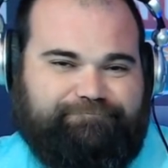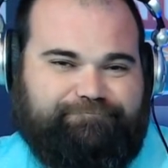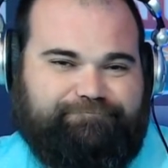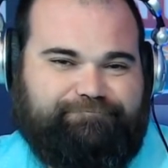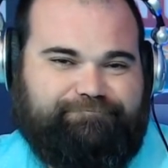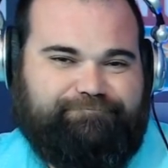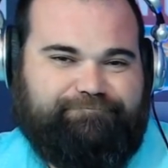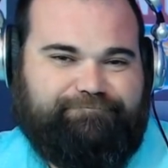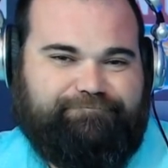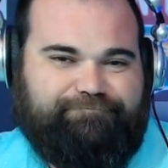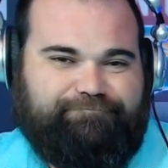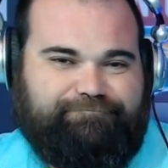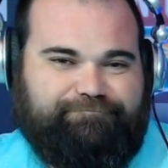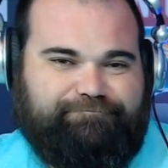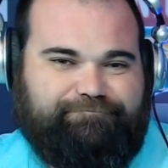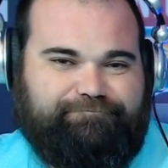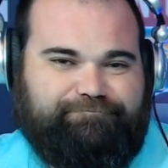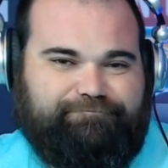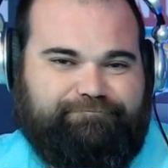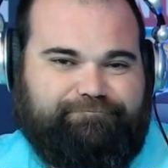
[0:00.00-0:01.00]

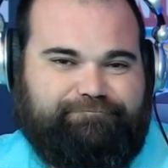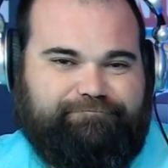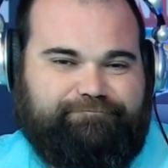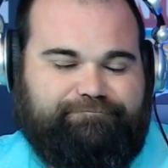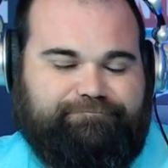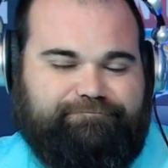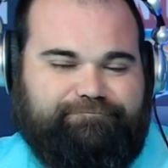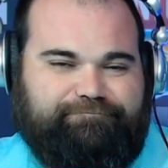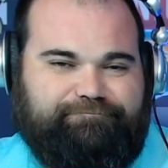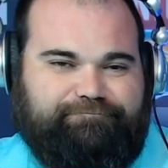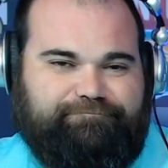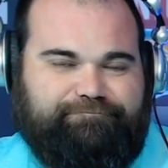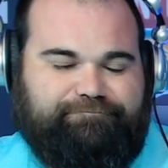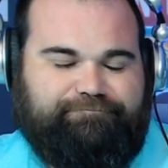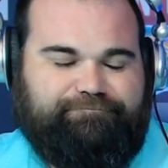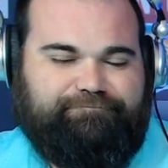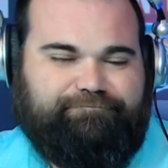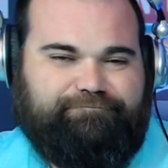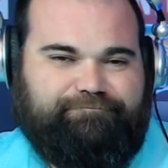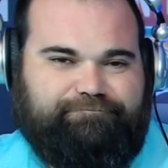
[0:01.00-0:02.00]

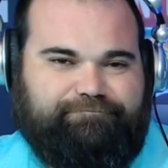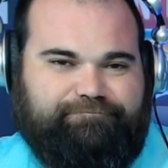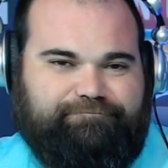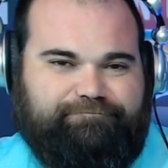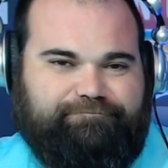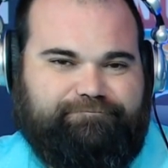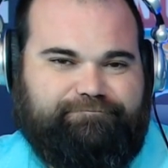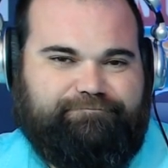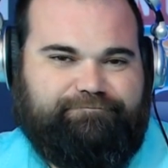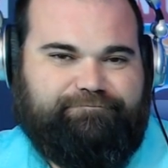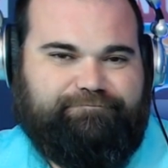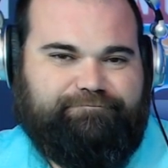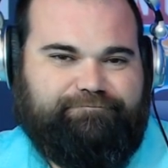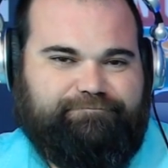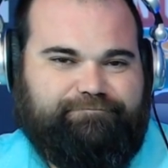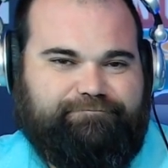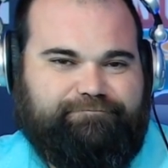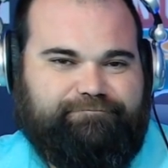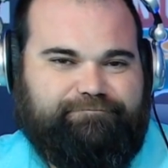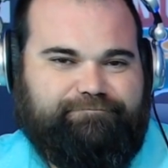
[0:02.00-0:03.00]

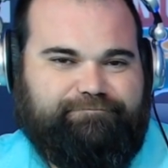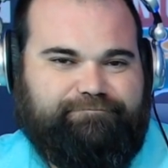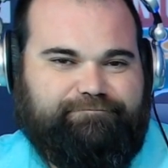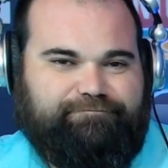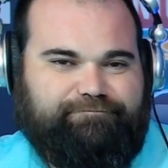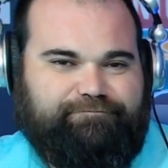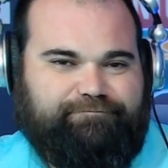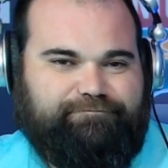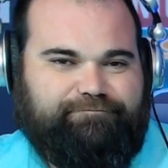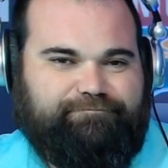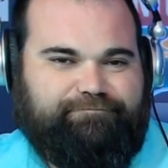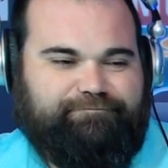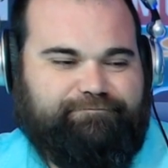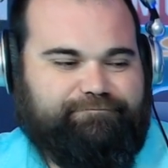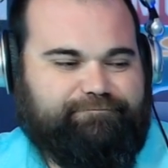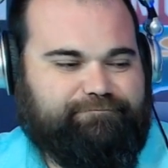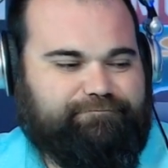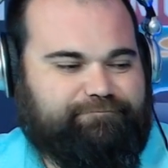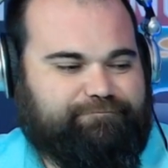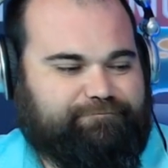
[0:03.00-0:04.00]

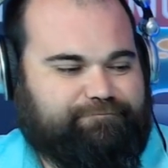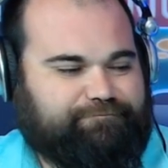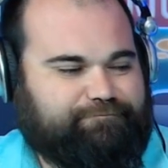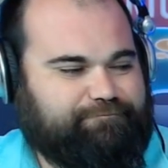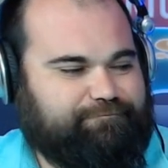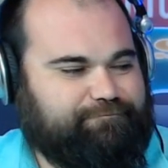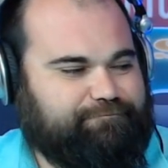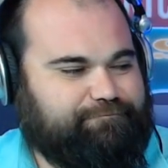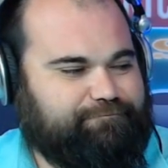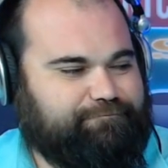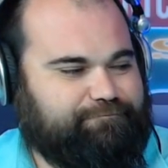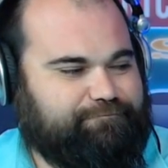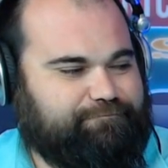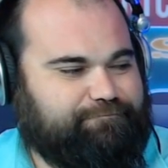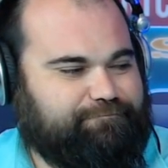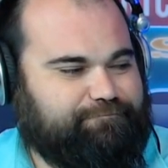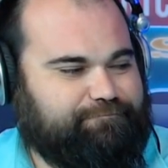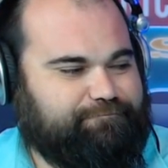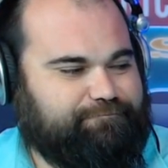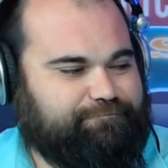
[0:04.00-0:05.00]

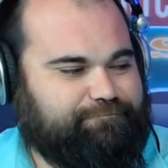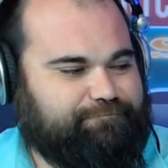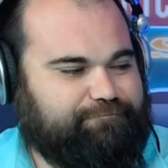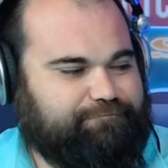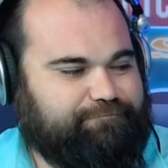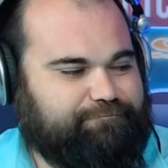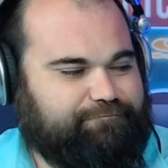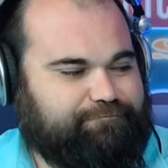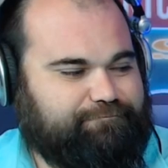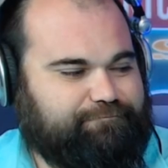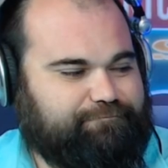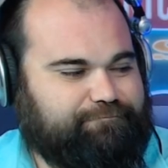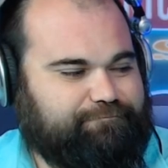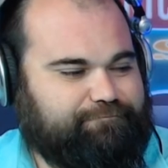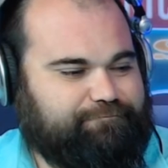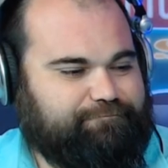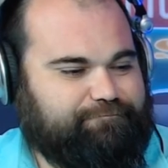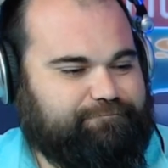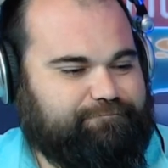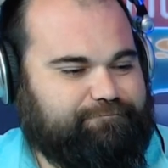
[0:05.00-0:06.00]

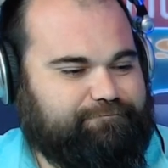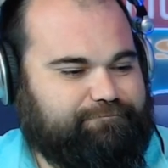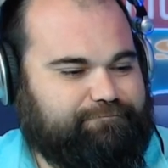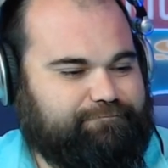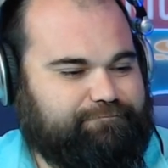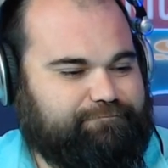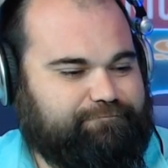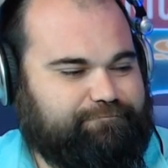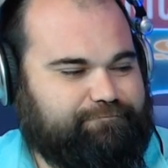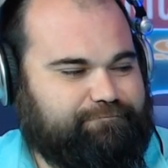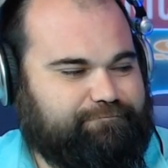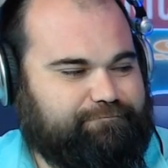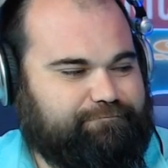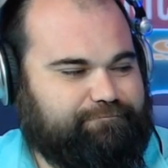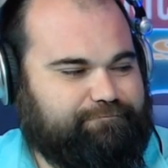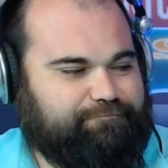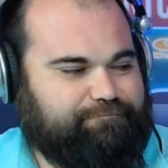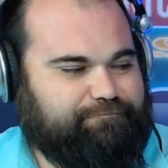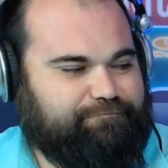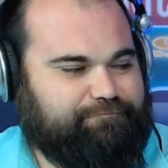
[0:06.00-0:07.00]

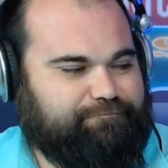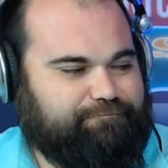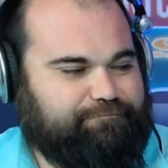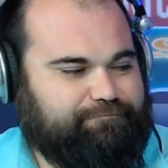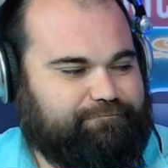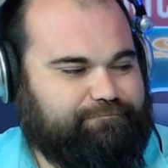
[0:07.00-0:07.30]
No words are spoken by the person on screen.